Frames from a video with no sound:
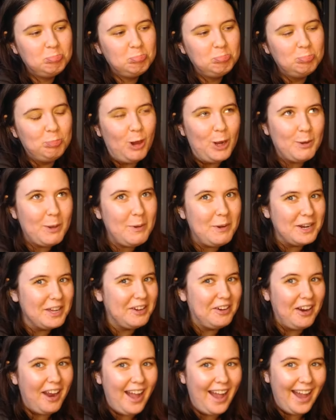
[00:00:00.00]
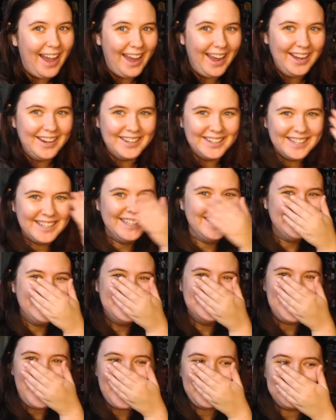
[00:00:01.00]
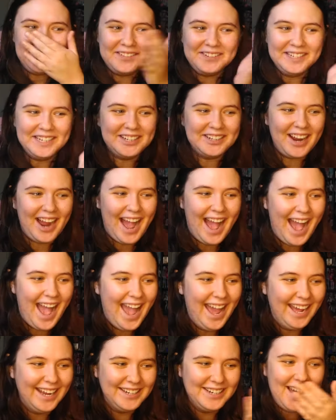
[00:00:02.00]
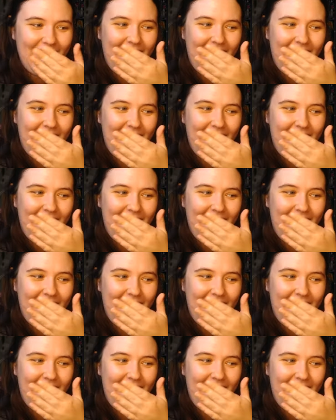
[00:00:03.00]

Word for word: Why do I want to cry? Why do I want to cry? No!